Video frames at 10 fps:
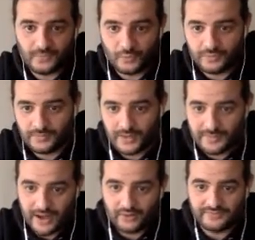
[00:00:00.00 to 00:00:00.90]
Would be my
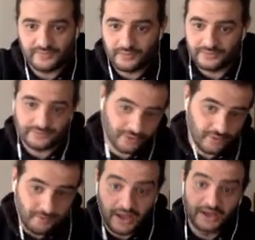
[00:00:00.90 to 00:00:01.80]
power forward,
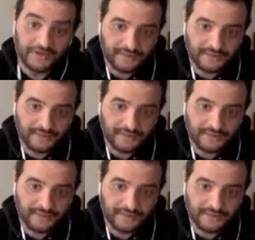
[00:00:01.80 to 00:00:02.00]
punt.